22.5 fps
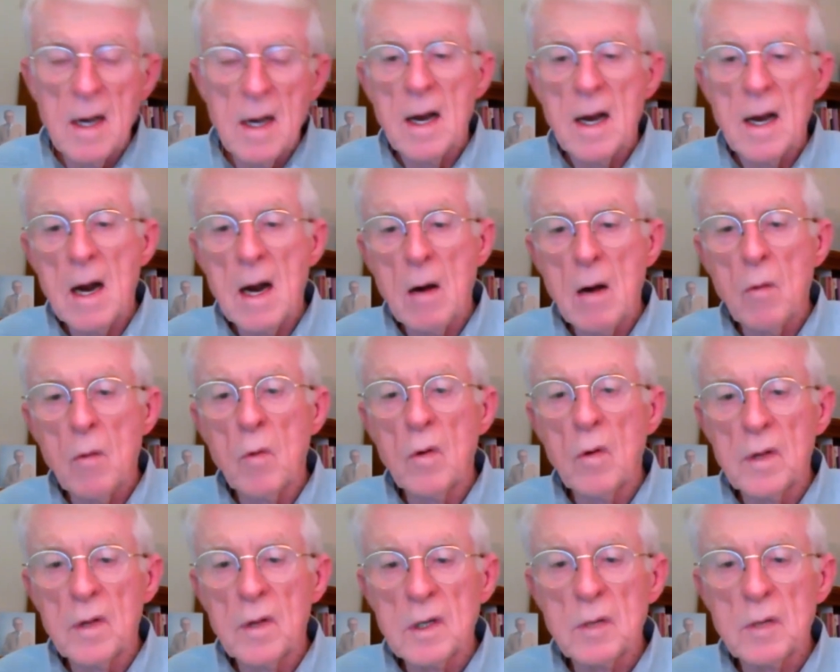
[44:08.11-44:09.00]
How will
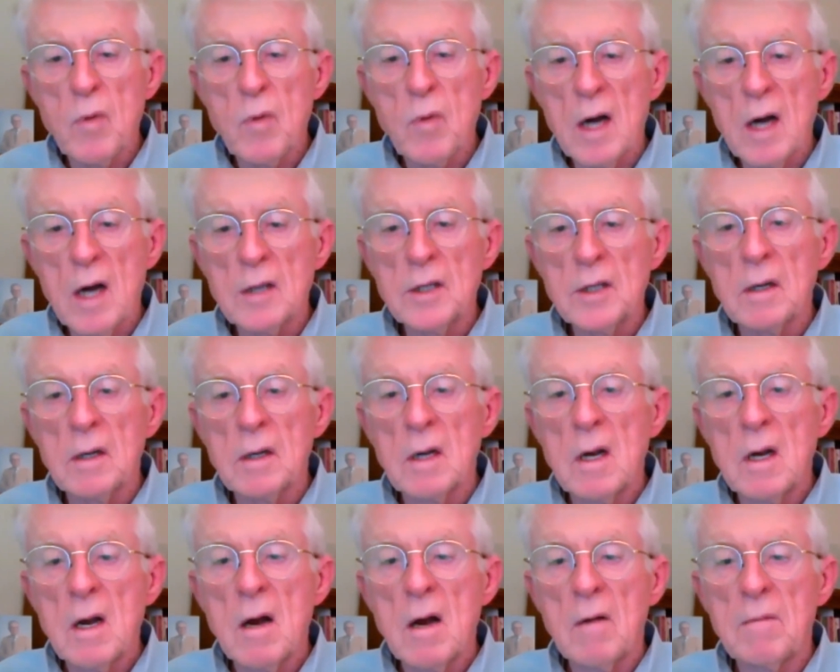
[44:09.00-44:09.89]
this project
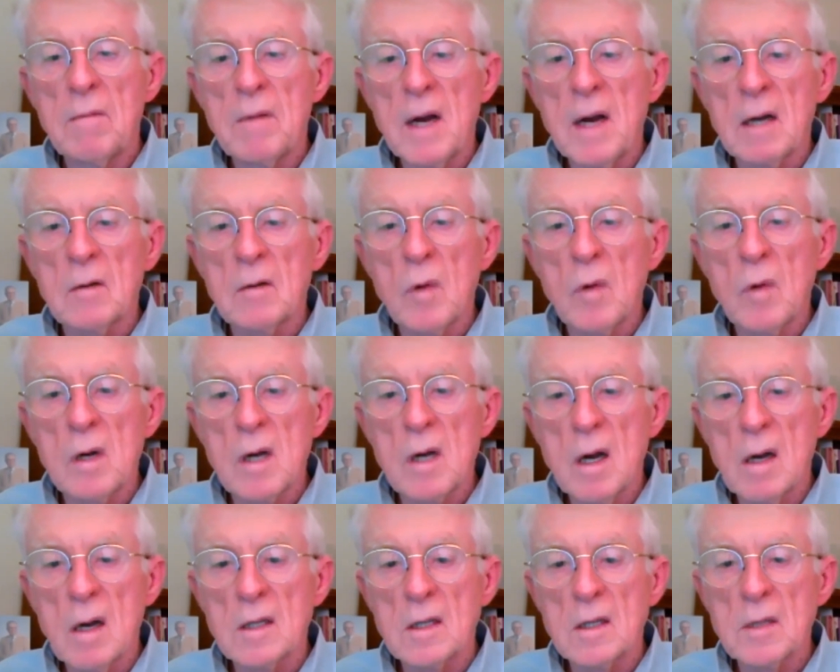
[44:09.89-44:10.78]
affect
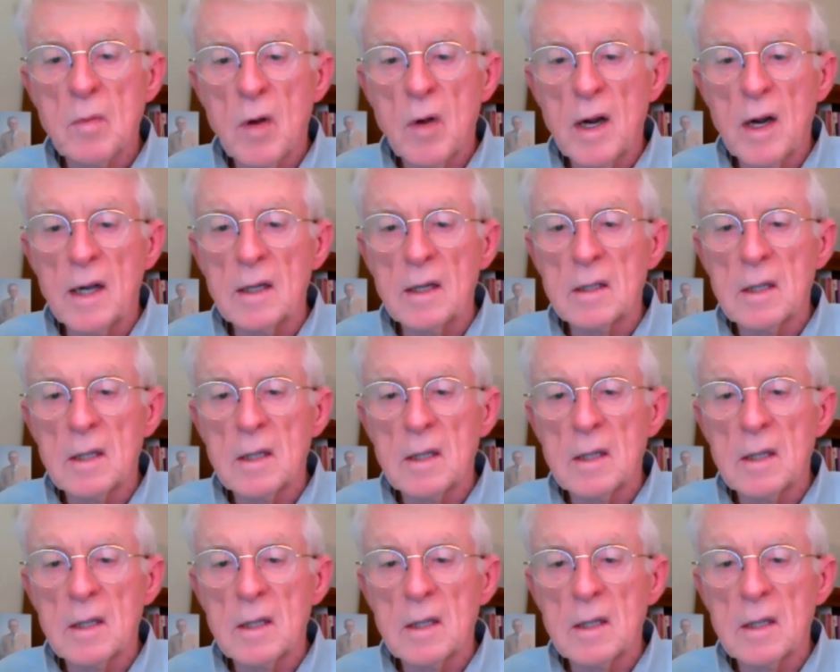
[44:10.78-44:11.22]
Wakulla Springs?